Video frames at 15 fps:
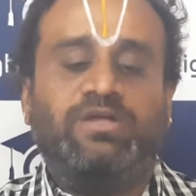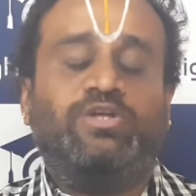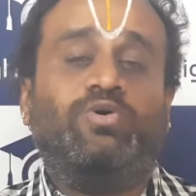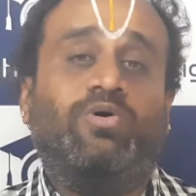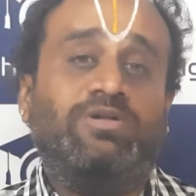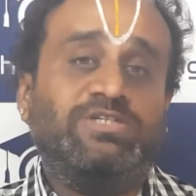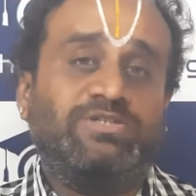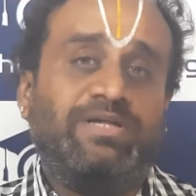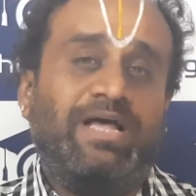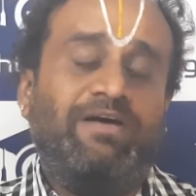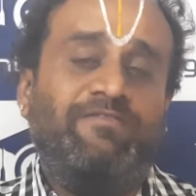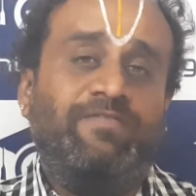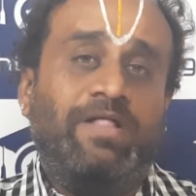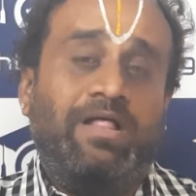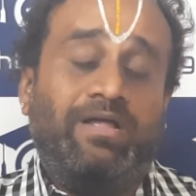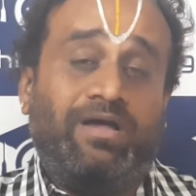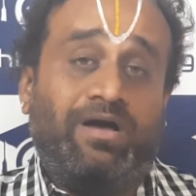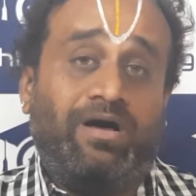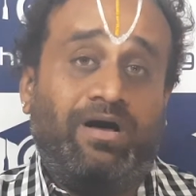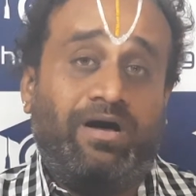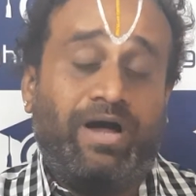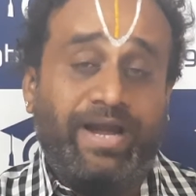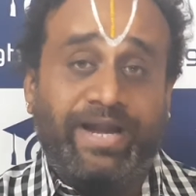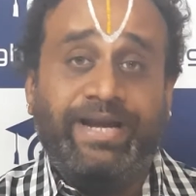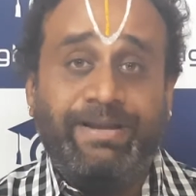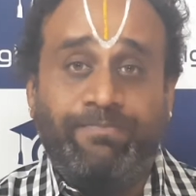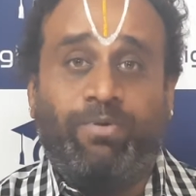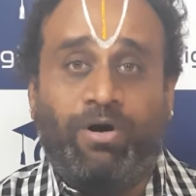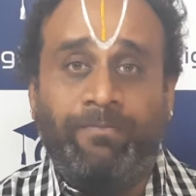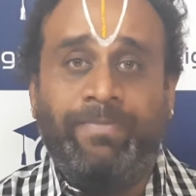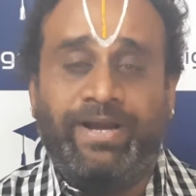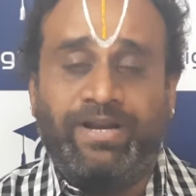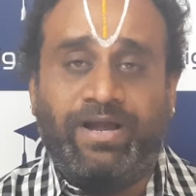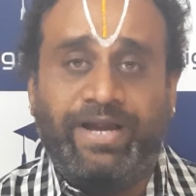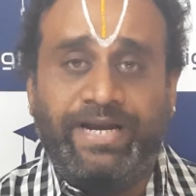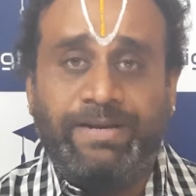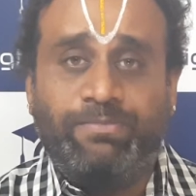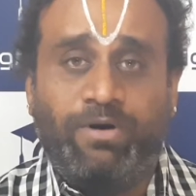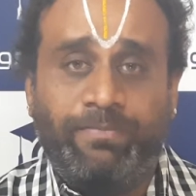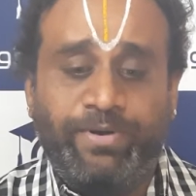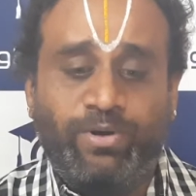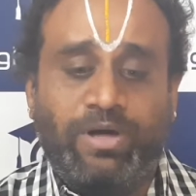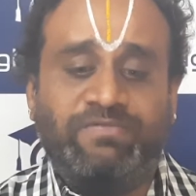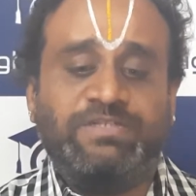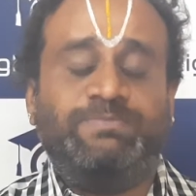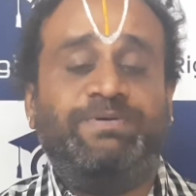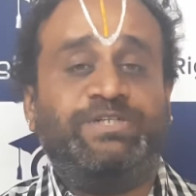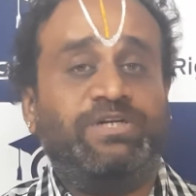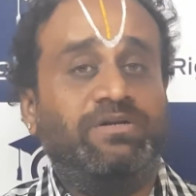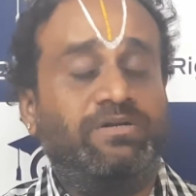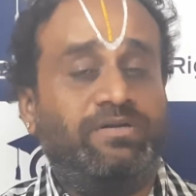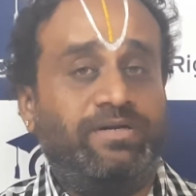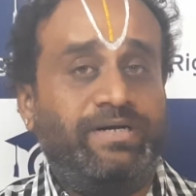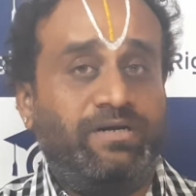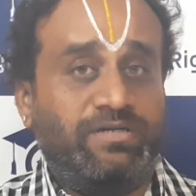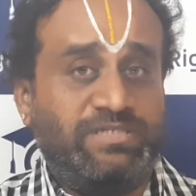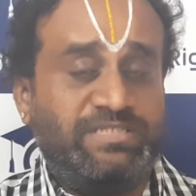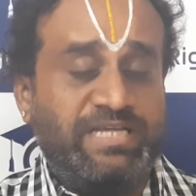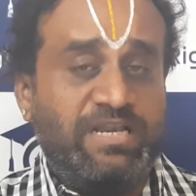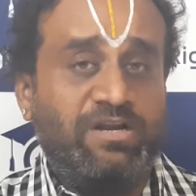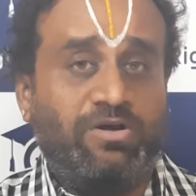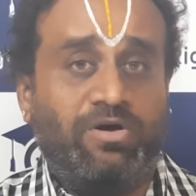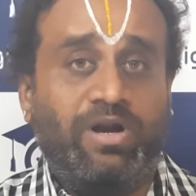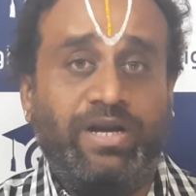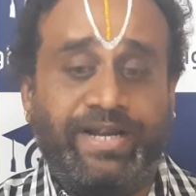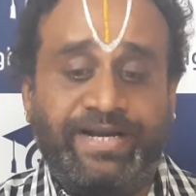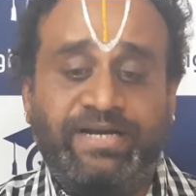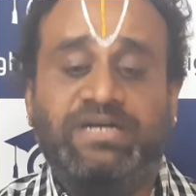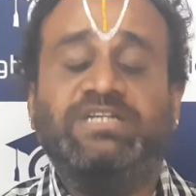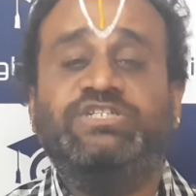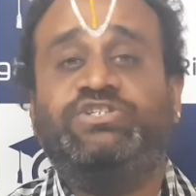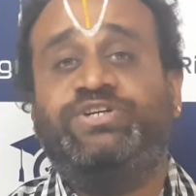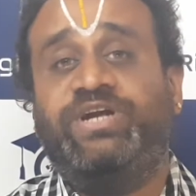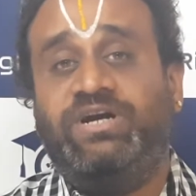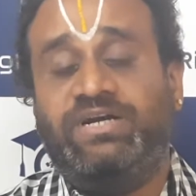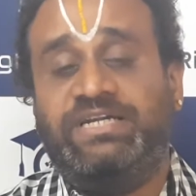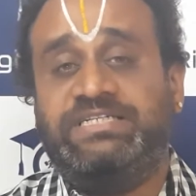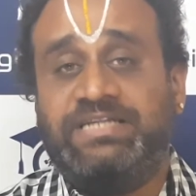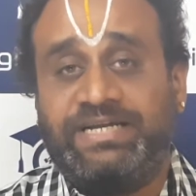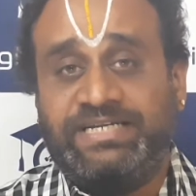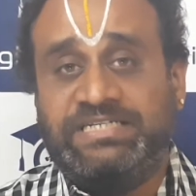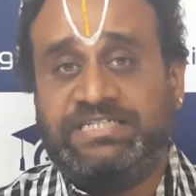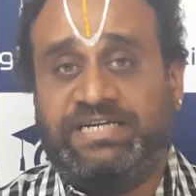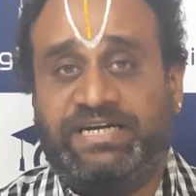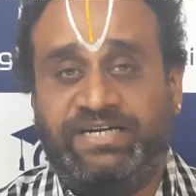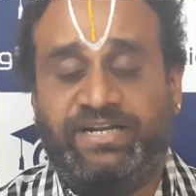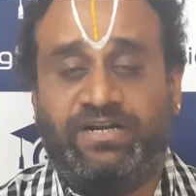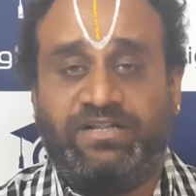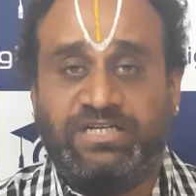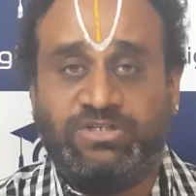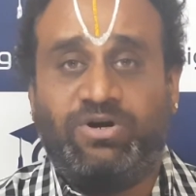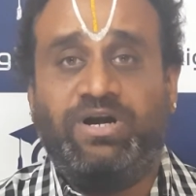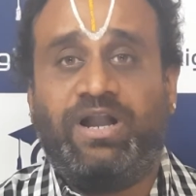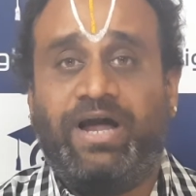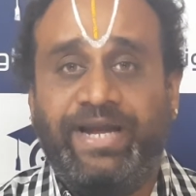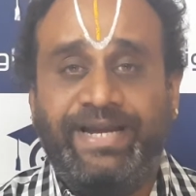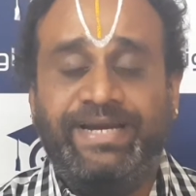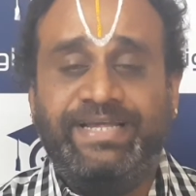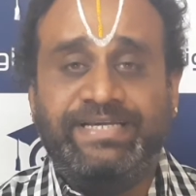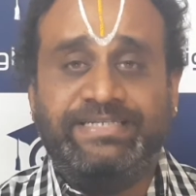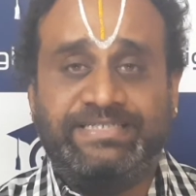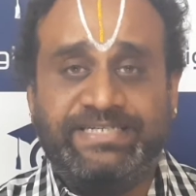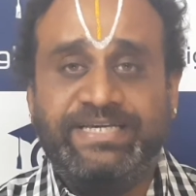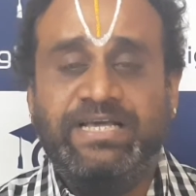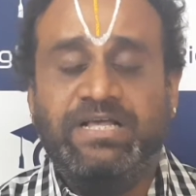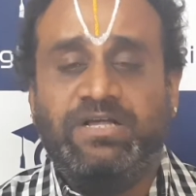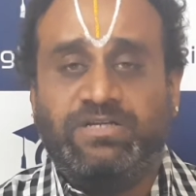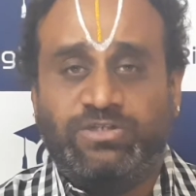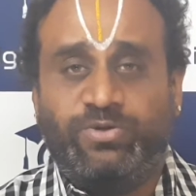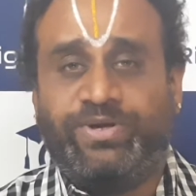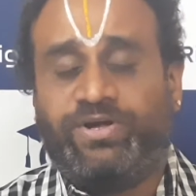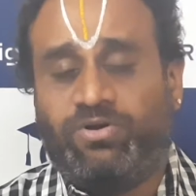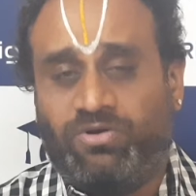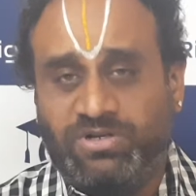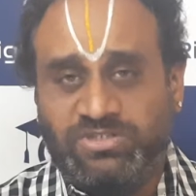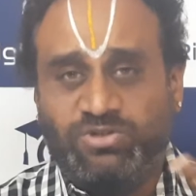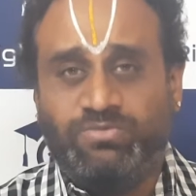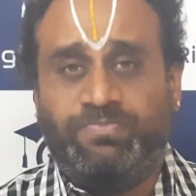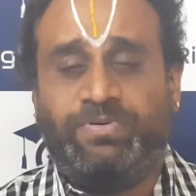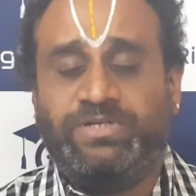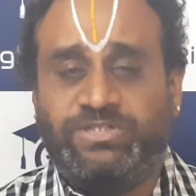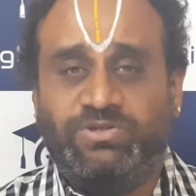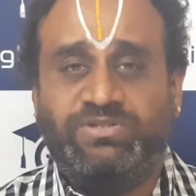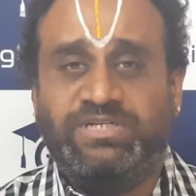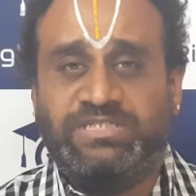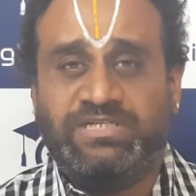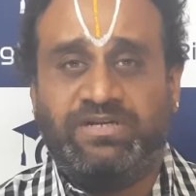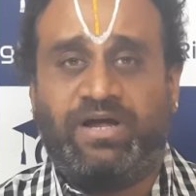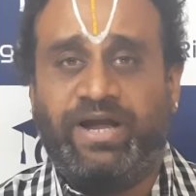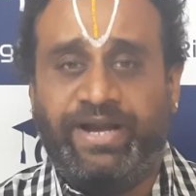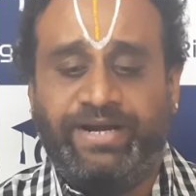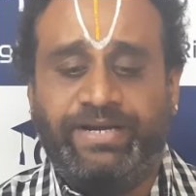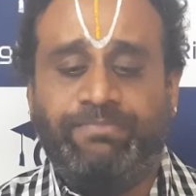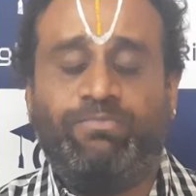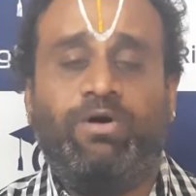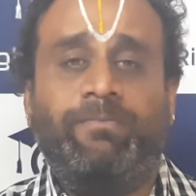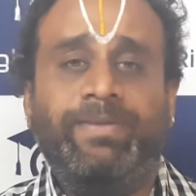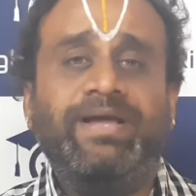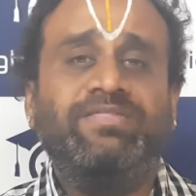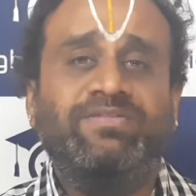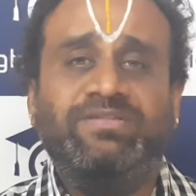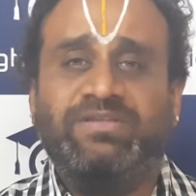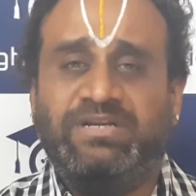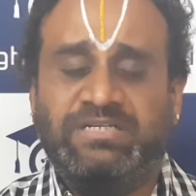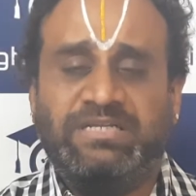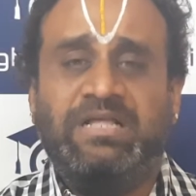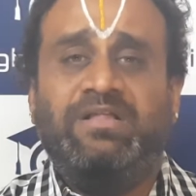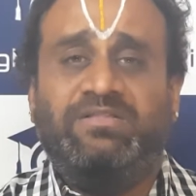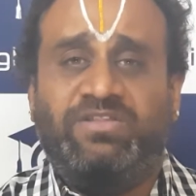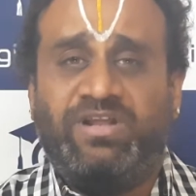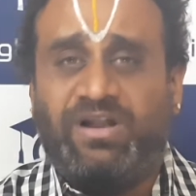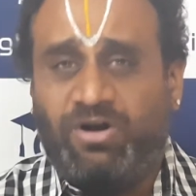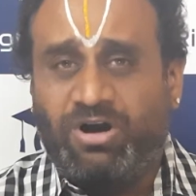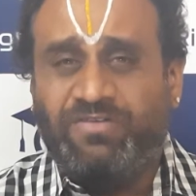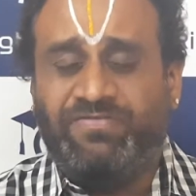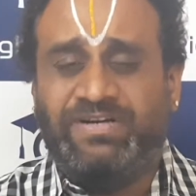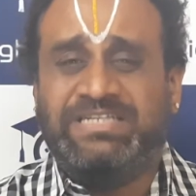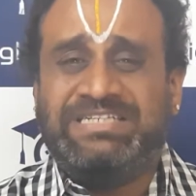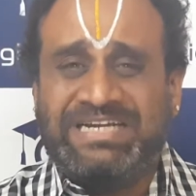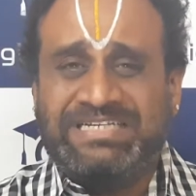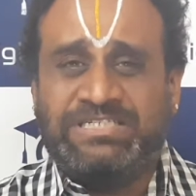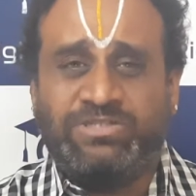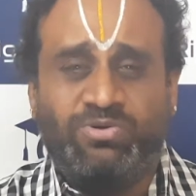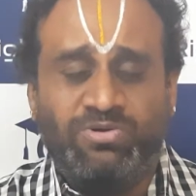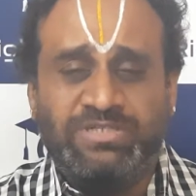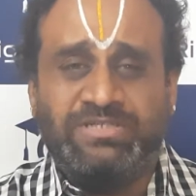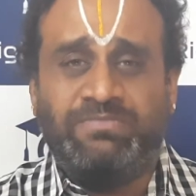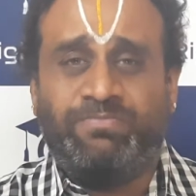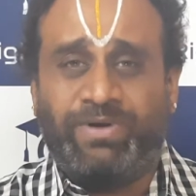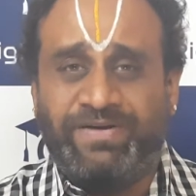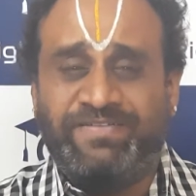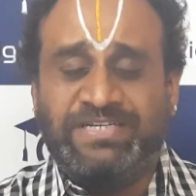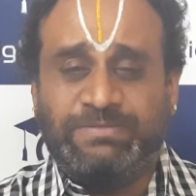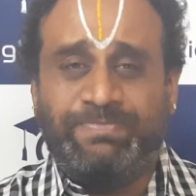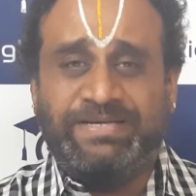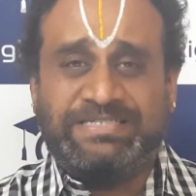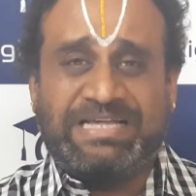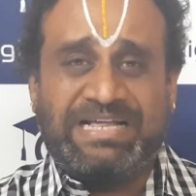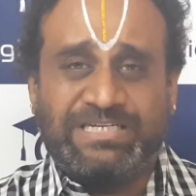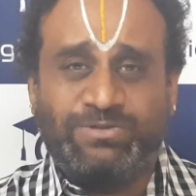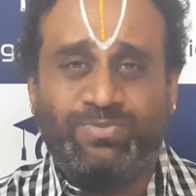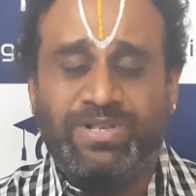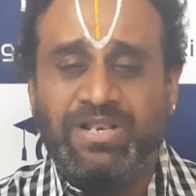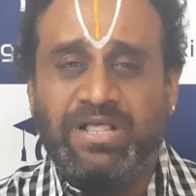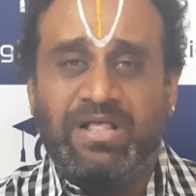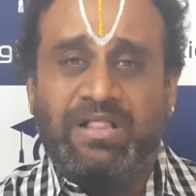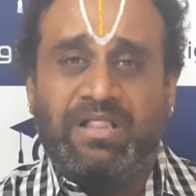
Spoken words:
You also have IIT Bombay. In IIT Bombay, you have a special cell called Industrial Design Center. That's called IDC. So you can also pursue this in IIT Bombay. And then there are a lot of design schools in private space as well.